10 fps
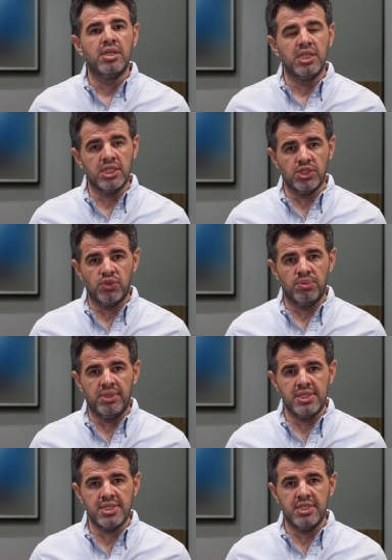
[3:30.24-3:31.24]
English for
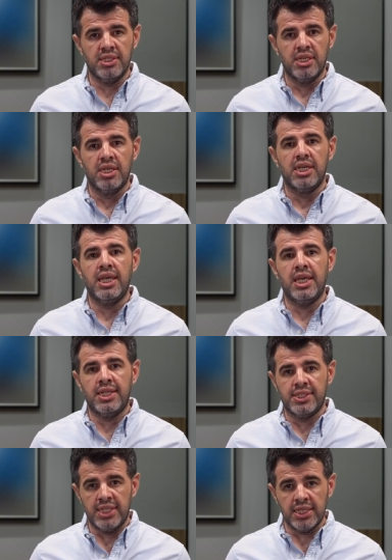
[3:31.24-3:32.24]
Medicine,
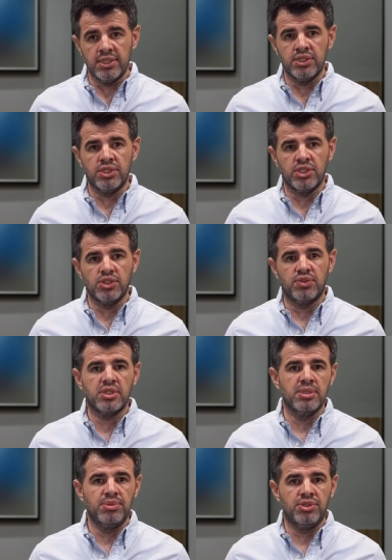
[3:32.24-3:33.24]
and Technical English for
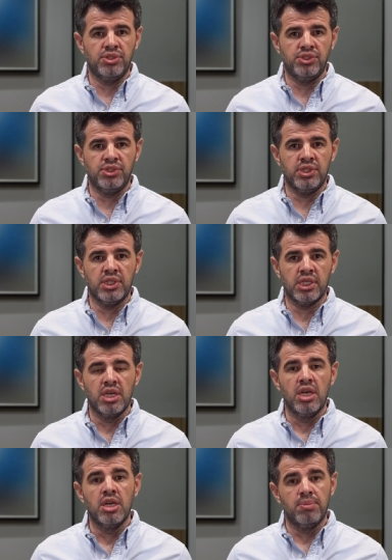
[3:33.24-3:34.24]
Computer Engineering,
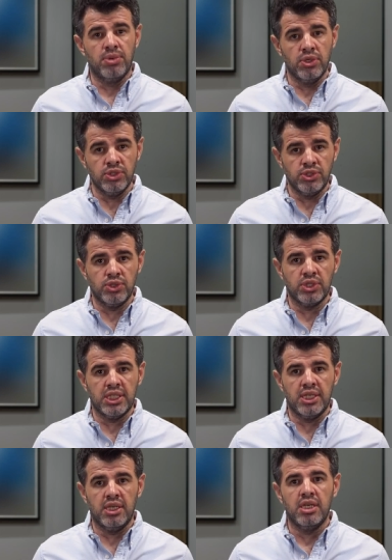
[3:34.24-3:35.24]
both in
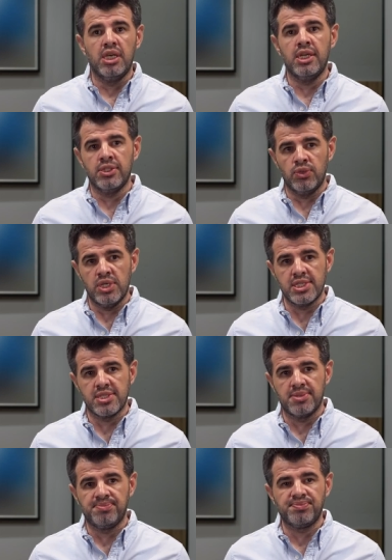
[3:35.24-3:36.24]
Turkey and US.